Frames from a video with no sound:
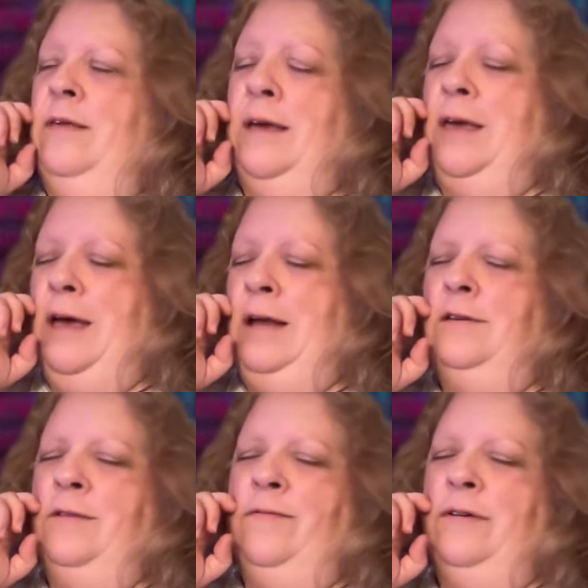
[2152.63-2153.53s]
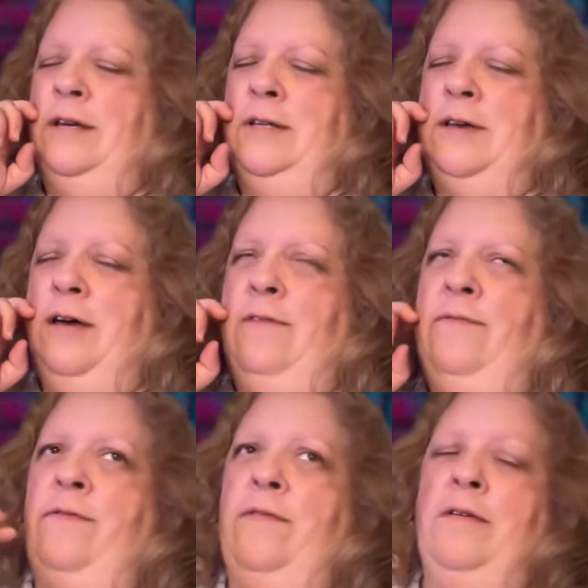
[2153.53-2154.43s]
Again, different days
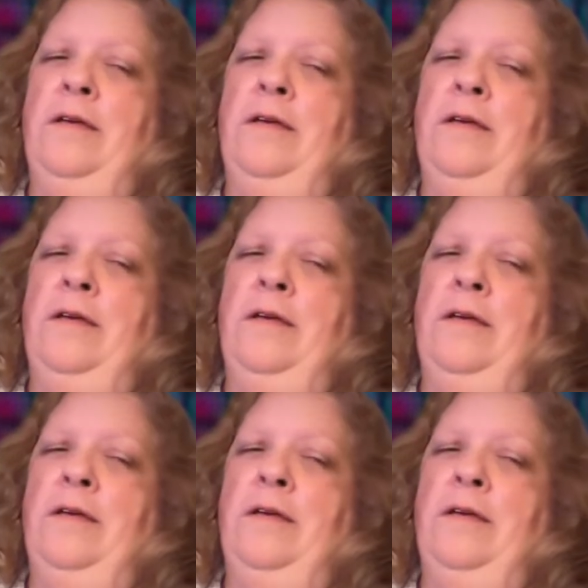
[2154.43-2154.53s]
off.